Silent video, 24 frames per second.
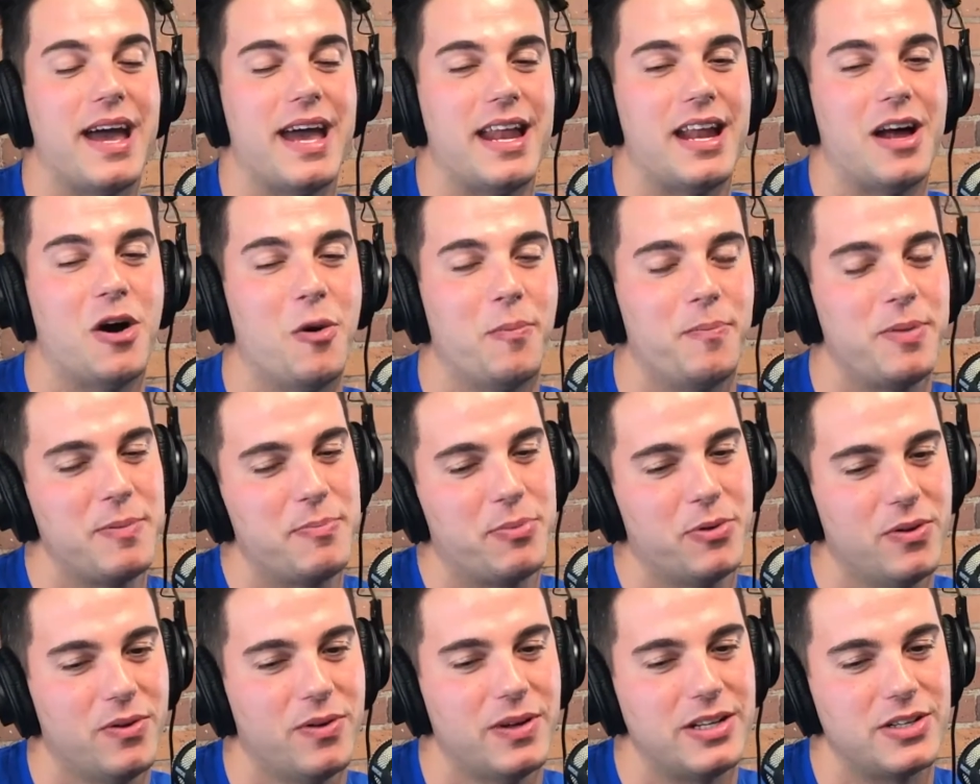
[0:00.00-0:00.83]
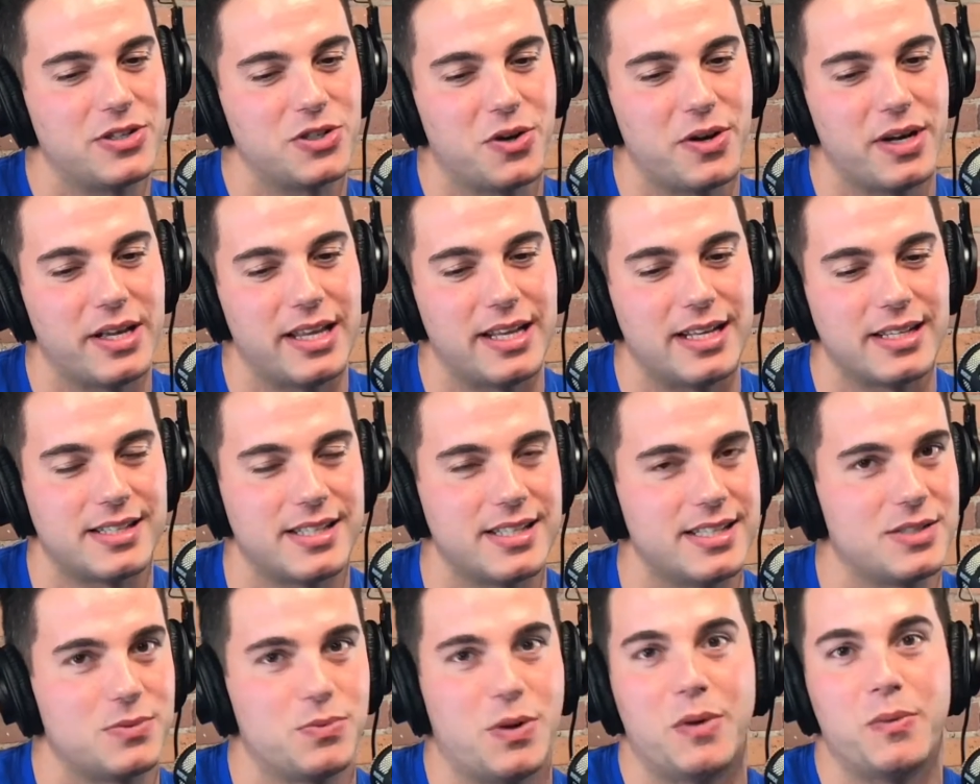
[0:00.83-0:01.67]
And I hope people enjoy this.
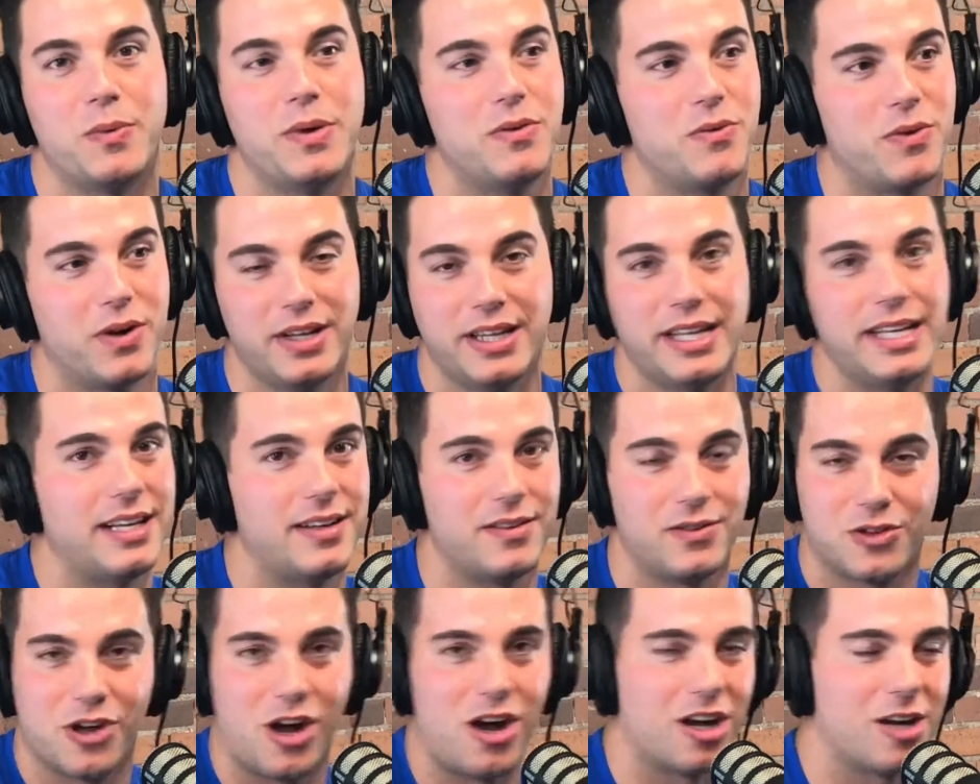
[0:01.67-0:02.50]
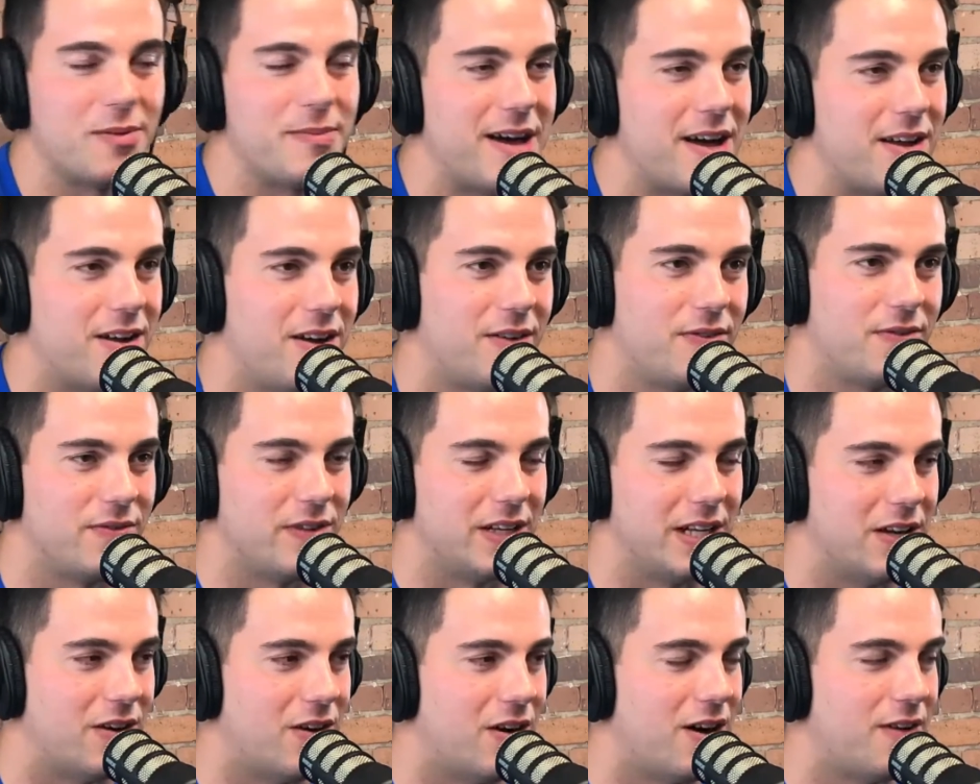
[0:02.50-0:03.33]
This is what we really talk about
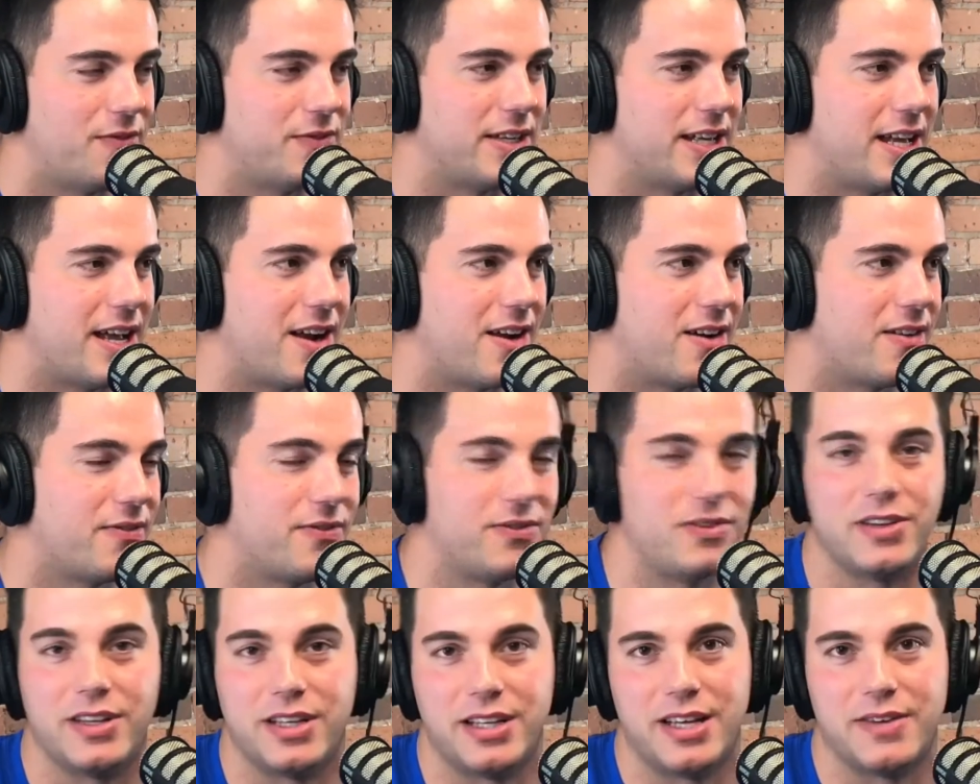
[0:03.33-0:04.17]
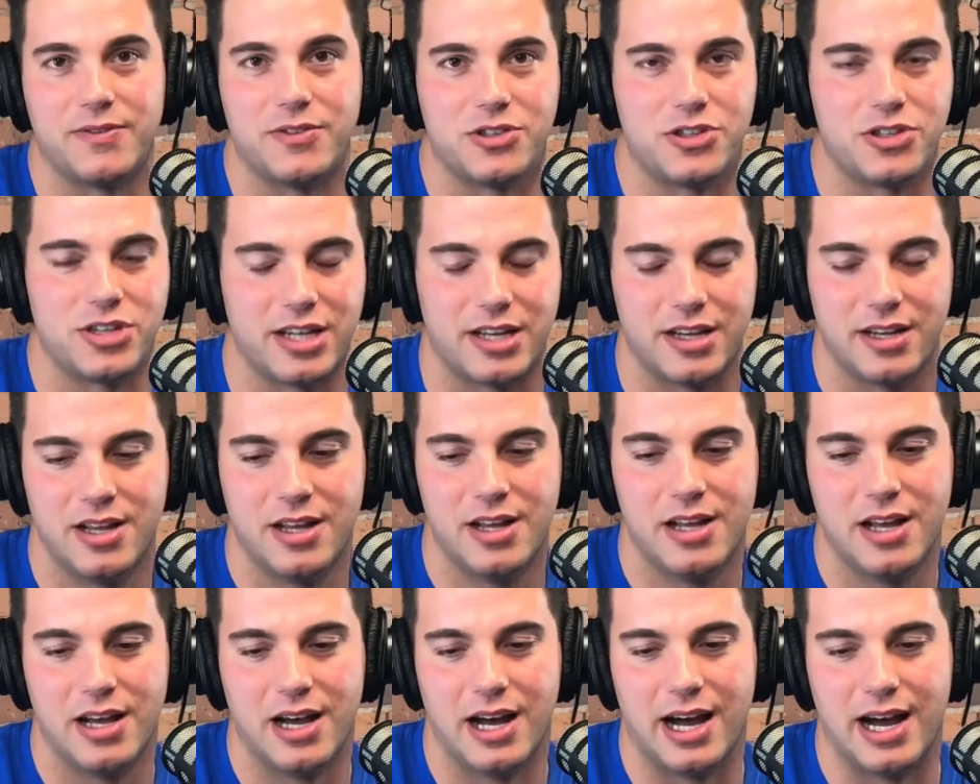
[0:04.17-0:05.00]
off the air, if you give a shit.
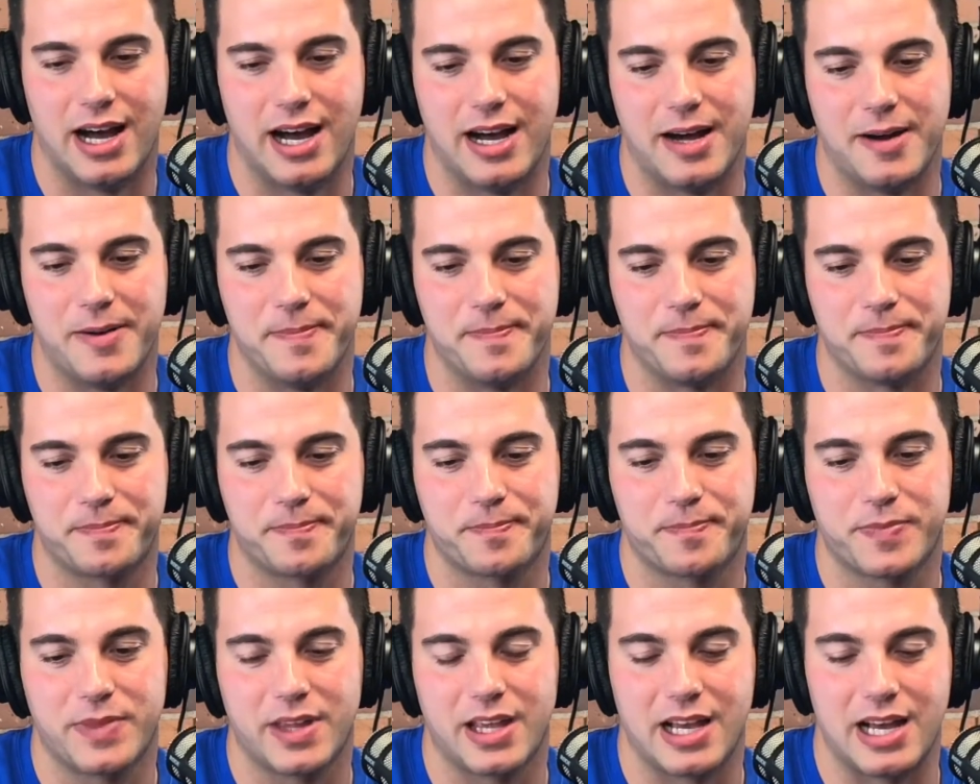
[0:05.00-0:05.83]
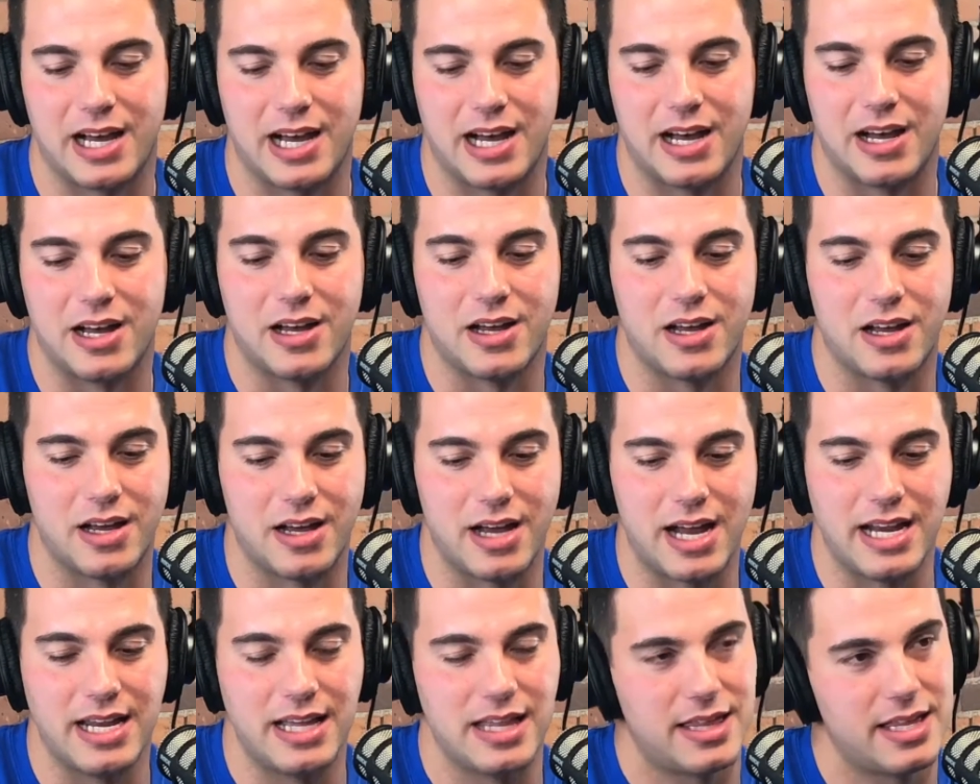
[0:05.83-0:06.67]

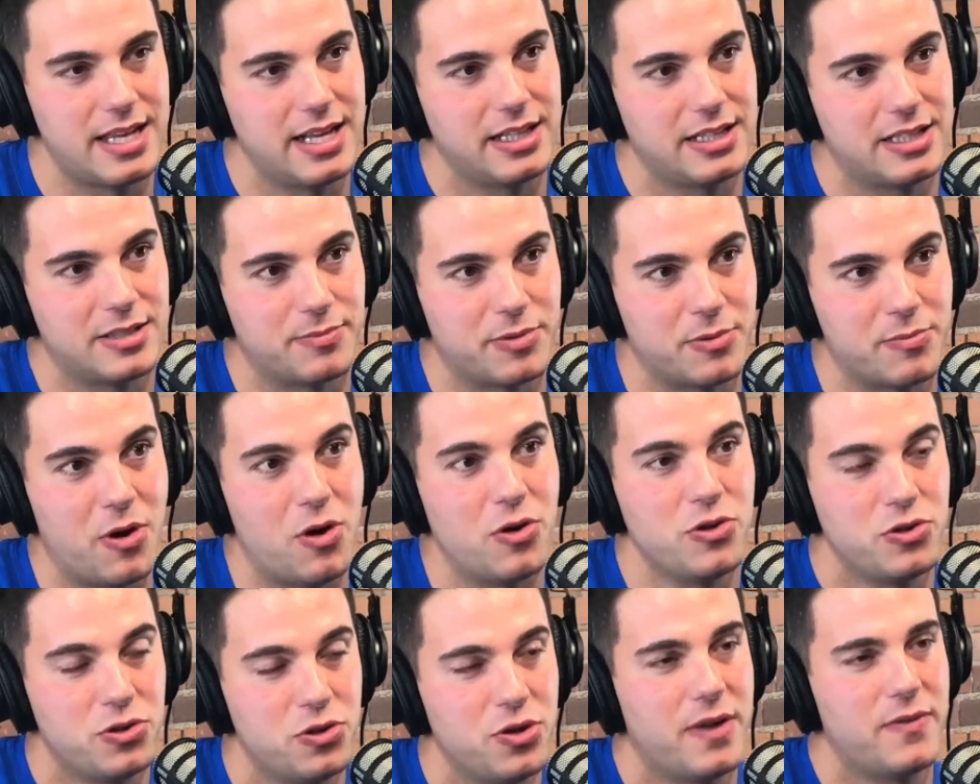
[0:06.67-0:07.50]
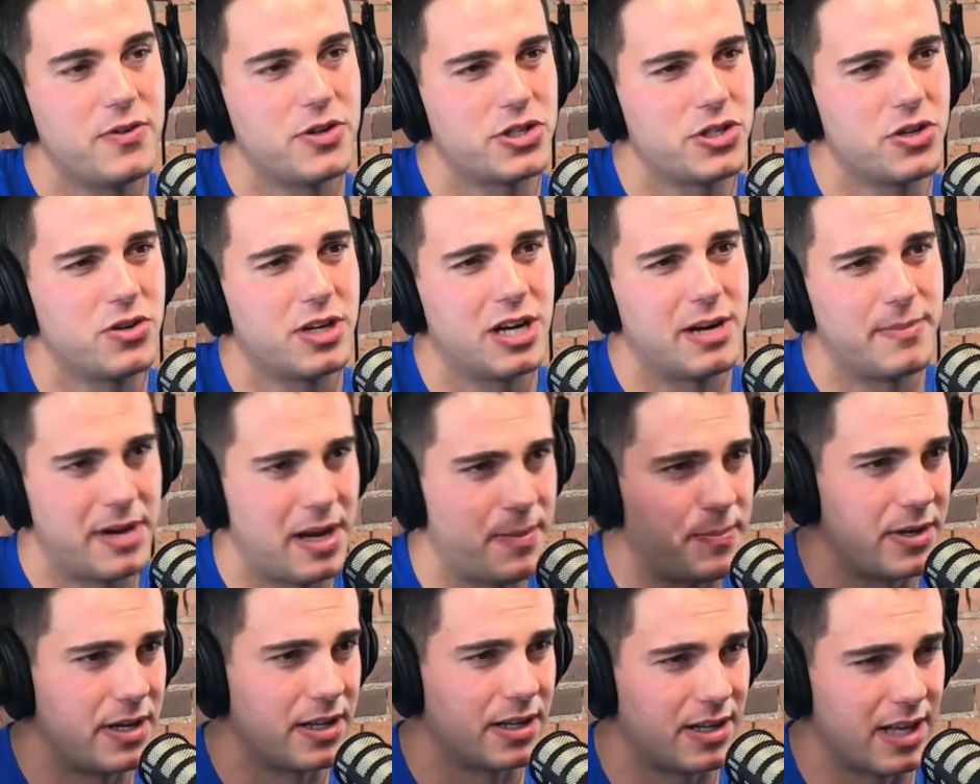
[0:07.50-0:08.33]
Anything to promote? You do have a show coming
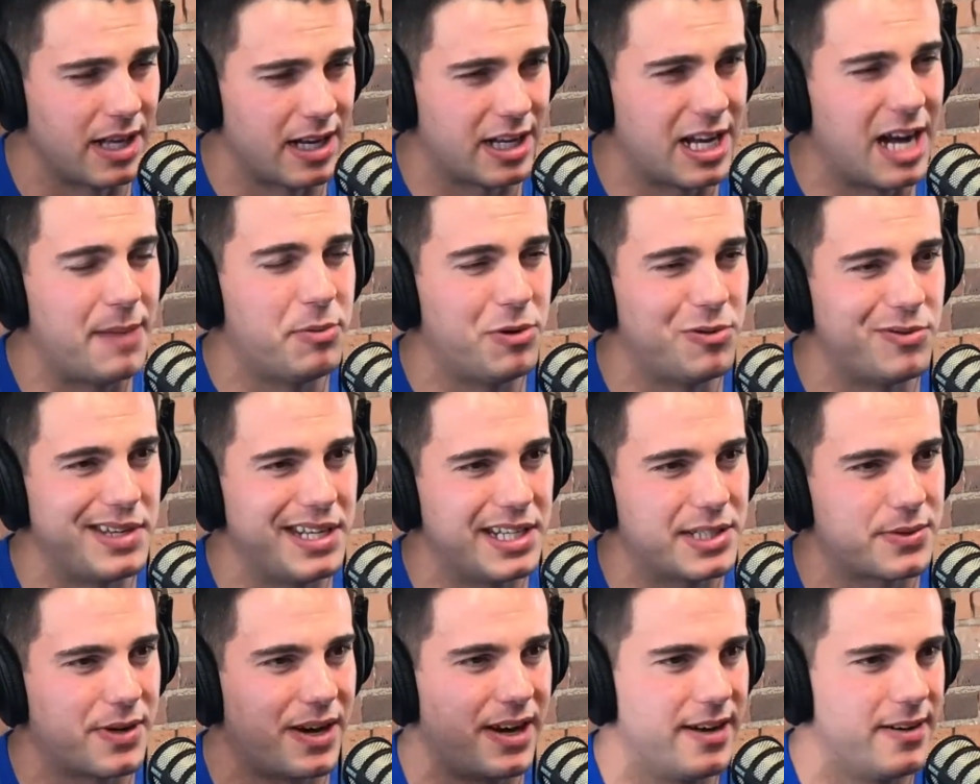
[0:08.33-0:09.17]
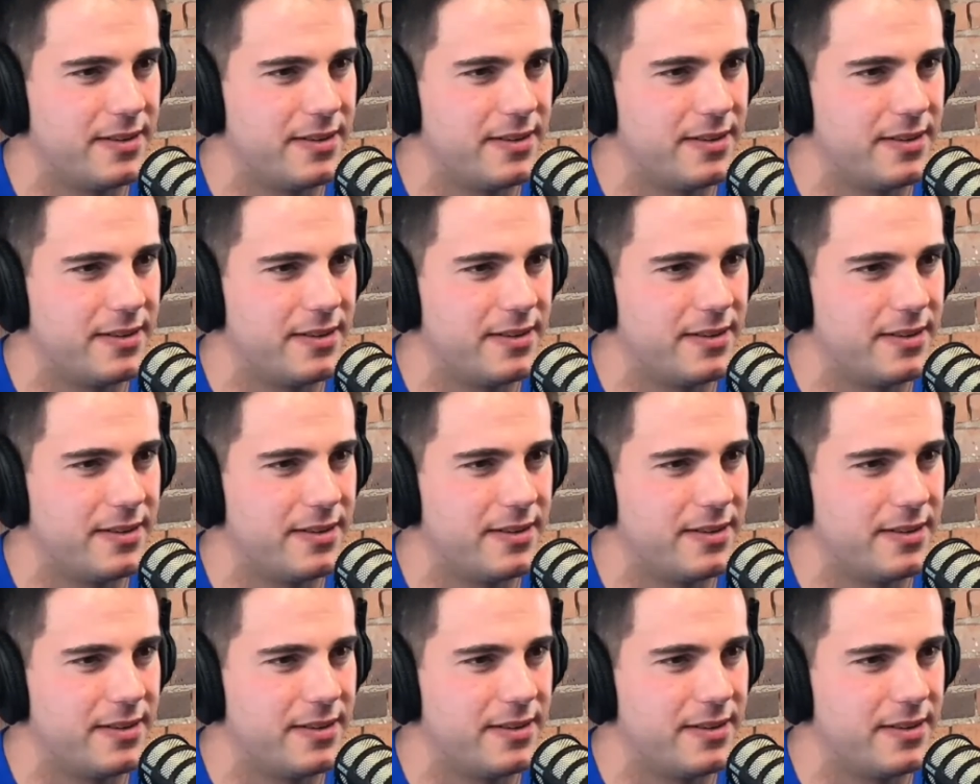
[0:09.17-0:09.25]
up in a couple of weeks, right?